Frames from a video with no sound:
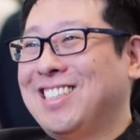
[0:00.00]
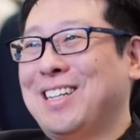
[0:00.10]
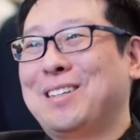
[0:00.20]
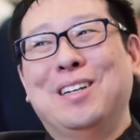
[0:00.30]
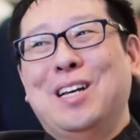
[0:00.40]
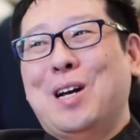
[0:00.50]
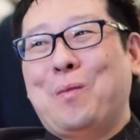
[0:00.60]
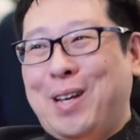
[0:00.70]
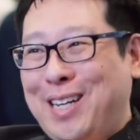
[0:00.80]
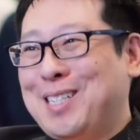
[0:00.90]
said,
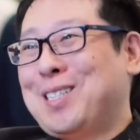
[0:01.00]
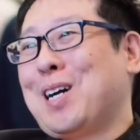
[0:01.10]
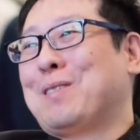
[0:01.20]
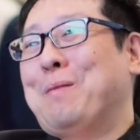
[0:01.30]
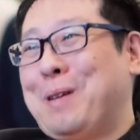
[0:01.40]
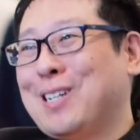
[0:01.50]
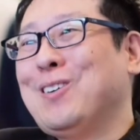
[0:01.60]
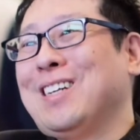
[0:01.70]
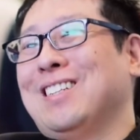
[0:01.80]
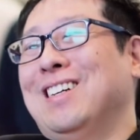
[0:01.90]
we need to talk about
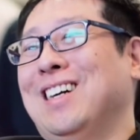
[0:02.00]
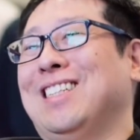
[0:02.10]
Bitcoin.